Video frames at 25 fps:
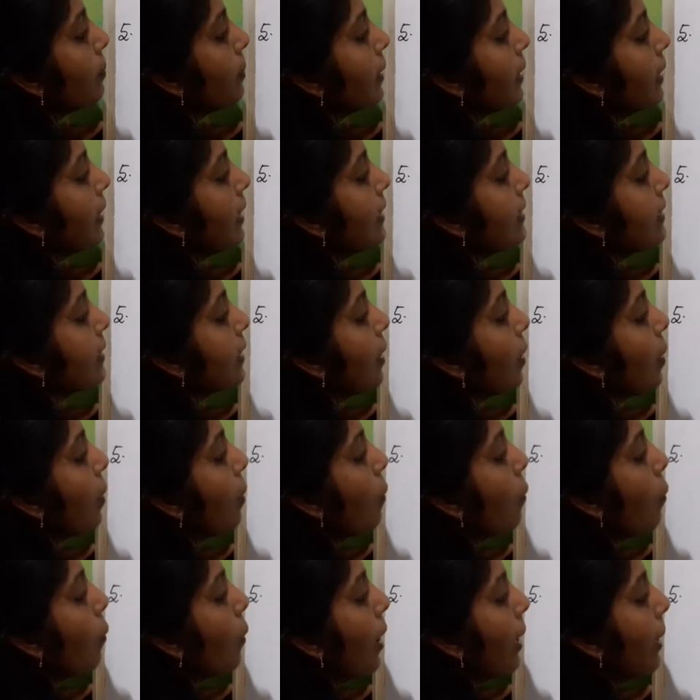plus
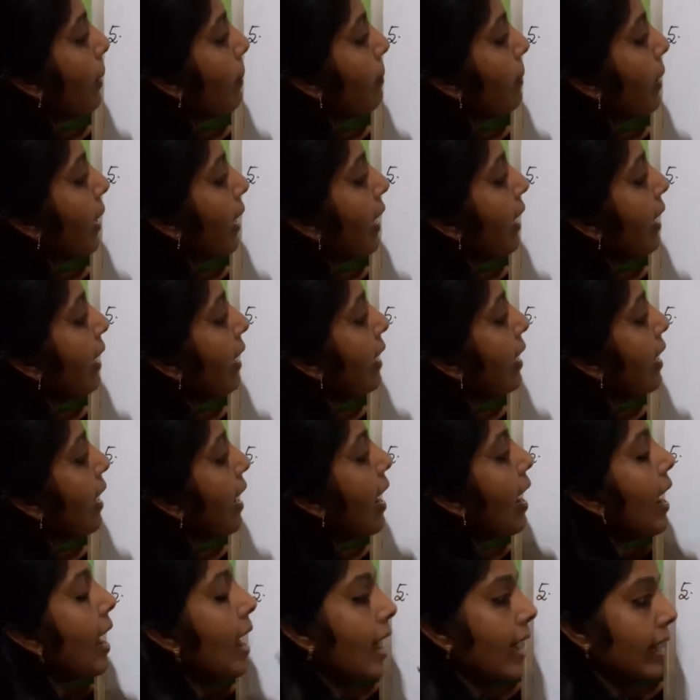1 by
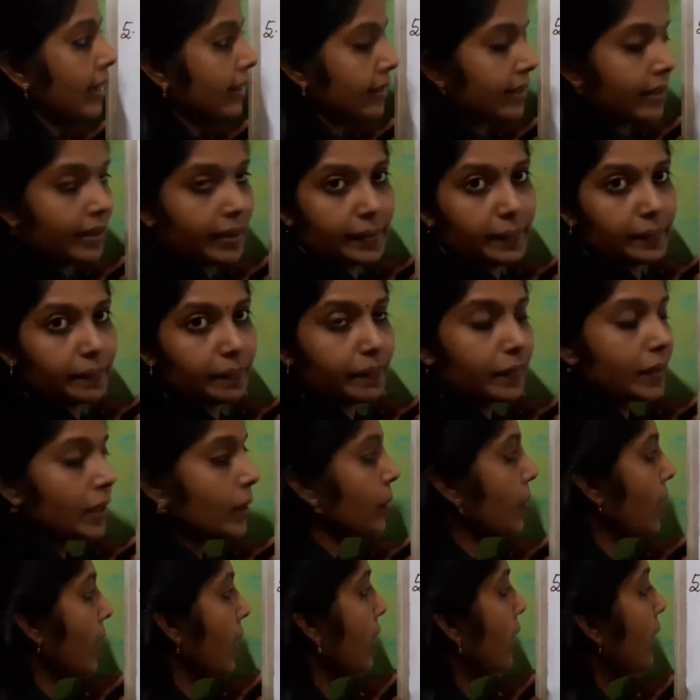R3.
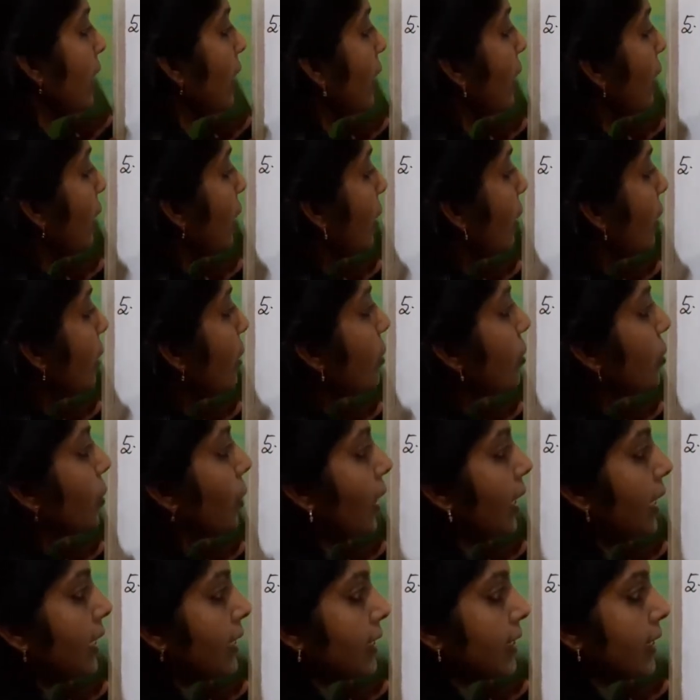Okay. So
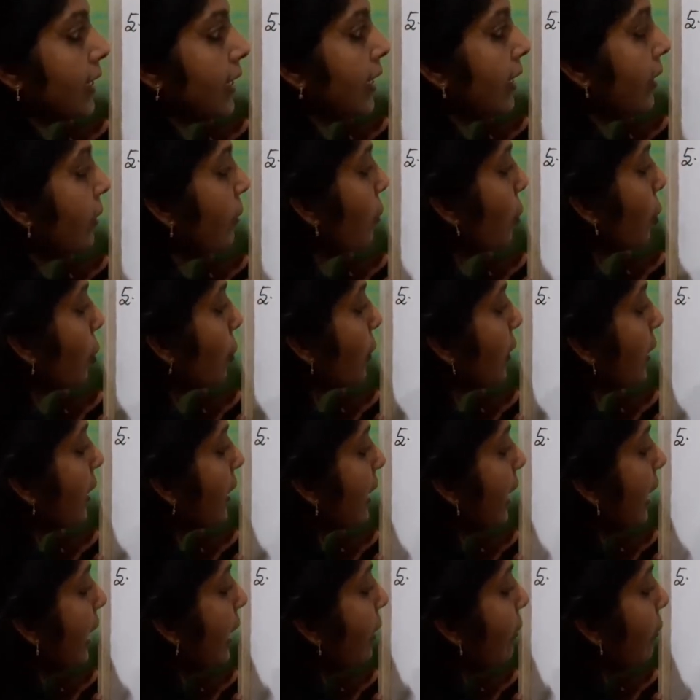let's see what we'll
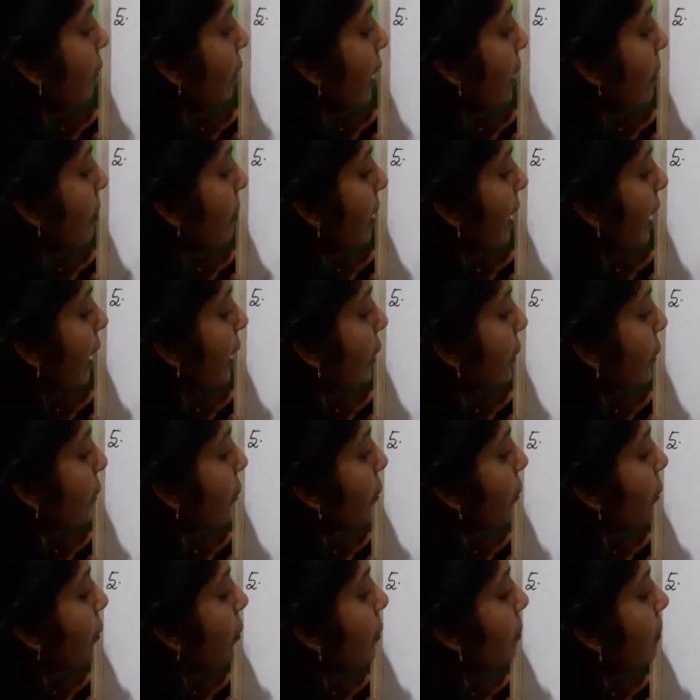get. 1 by
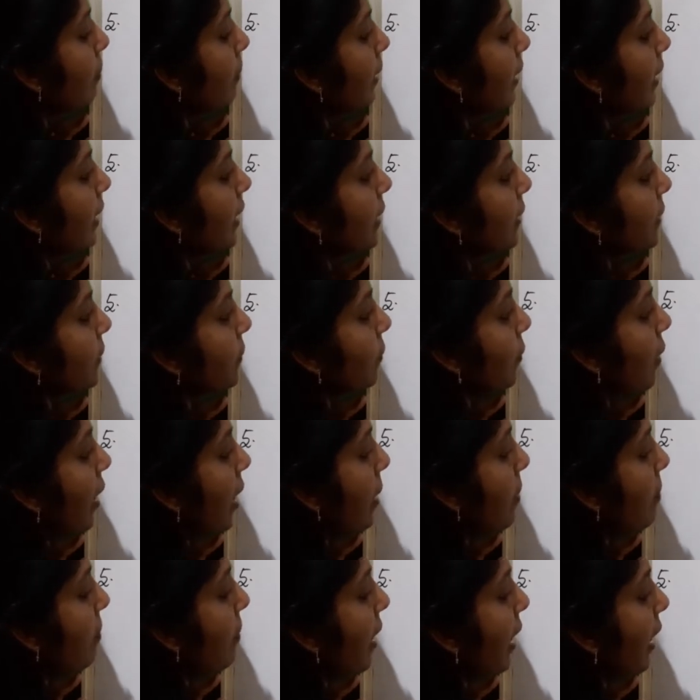2 plus
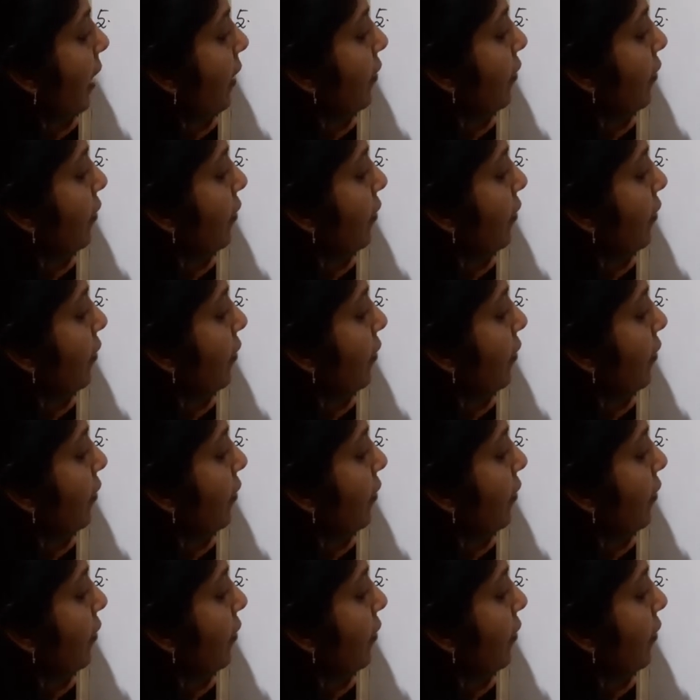1 by